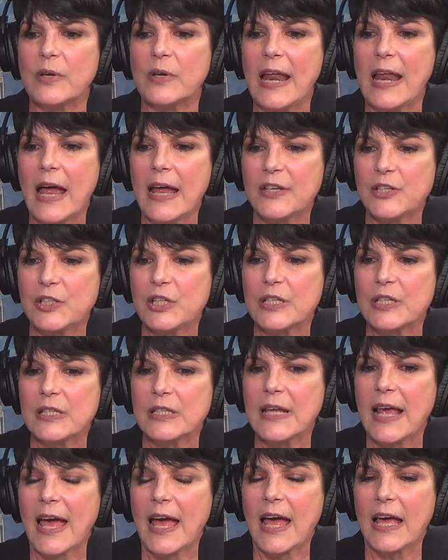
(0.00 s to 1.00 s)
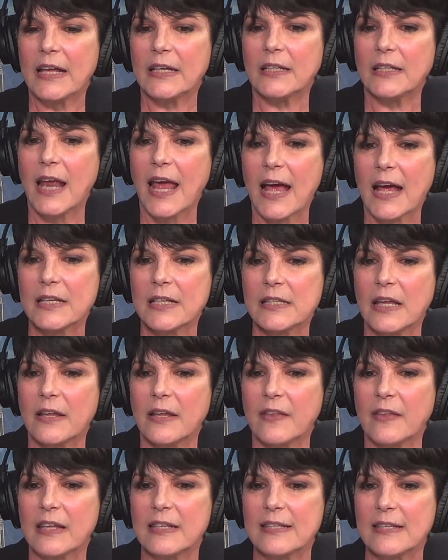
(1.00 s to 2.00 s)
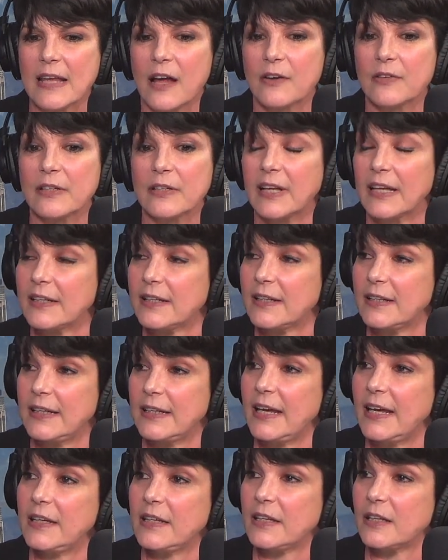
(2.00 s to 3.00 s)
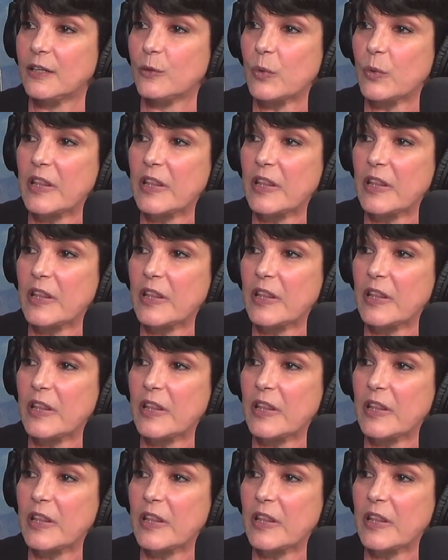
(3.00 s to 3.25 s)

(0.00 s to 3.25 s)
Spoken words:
Natchez had an accent that sounded like Canadian,